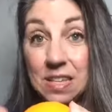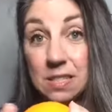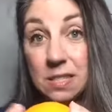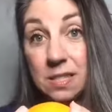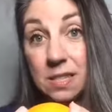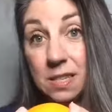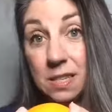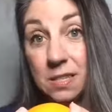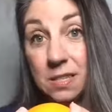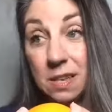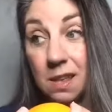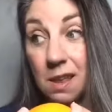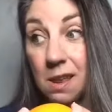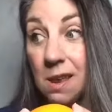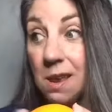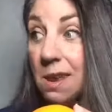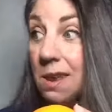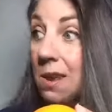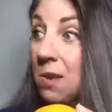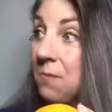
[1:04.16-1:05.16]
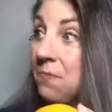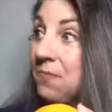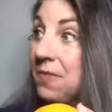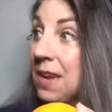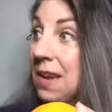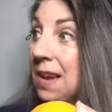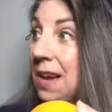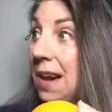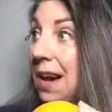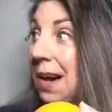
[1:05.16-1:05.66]
a season,
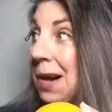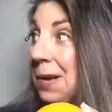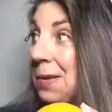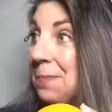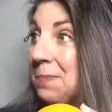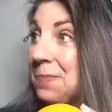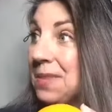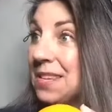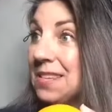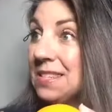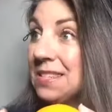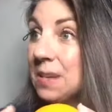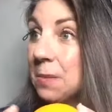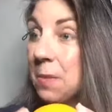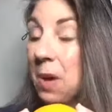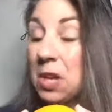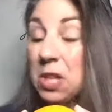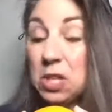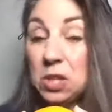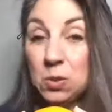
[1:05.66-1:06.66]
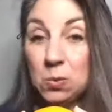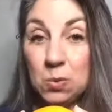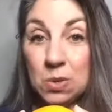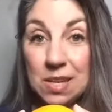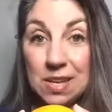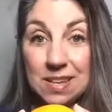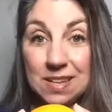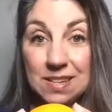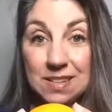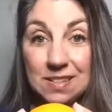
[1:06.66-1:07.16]
a
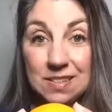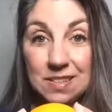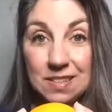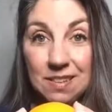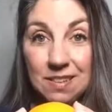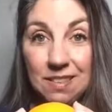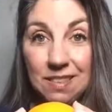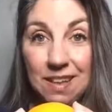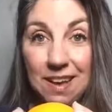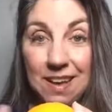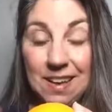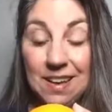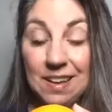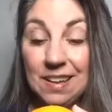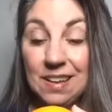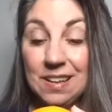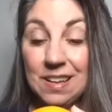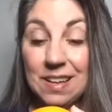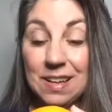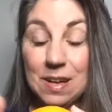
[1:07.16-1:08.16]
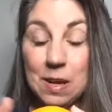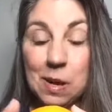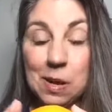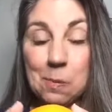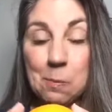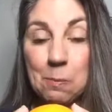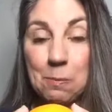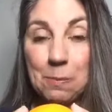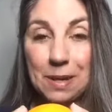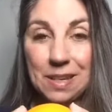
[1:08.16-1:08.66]
unit like
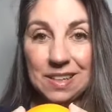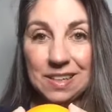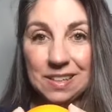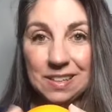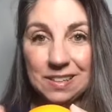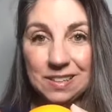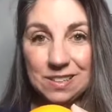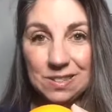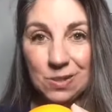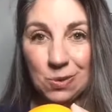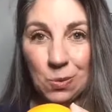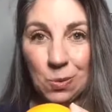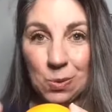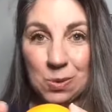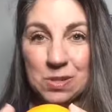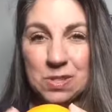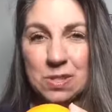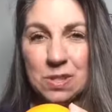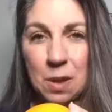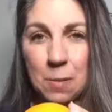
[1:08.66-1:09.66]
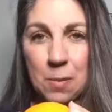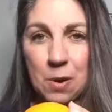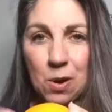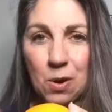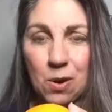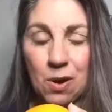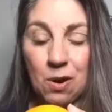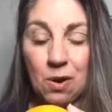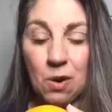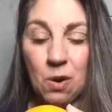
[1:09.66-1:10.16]
bugs or
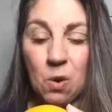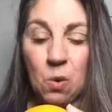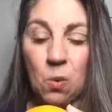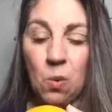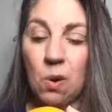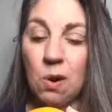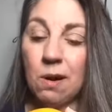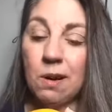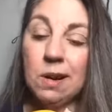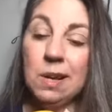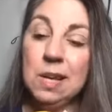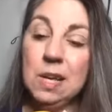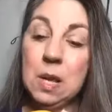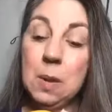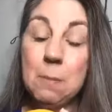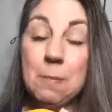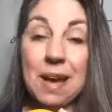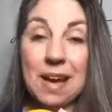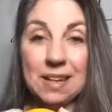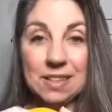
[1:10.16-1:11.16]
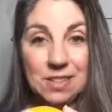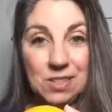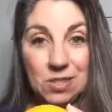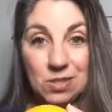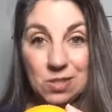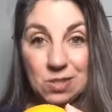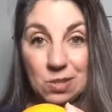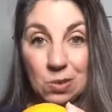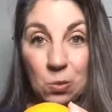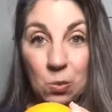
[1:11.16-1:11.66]
summer or back to
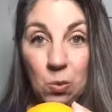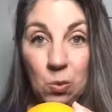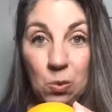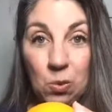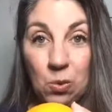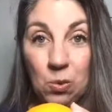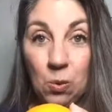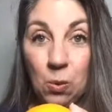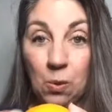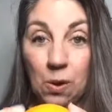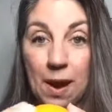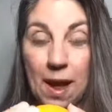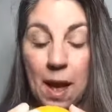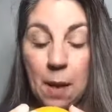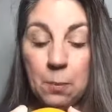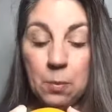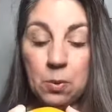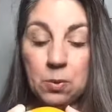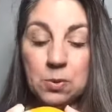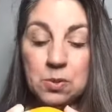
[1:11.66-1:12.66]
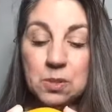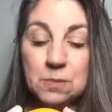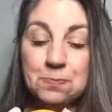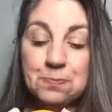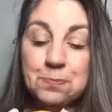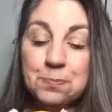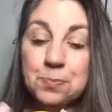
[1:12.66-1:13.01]
school or apples.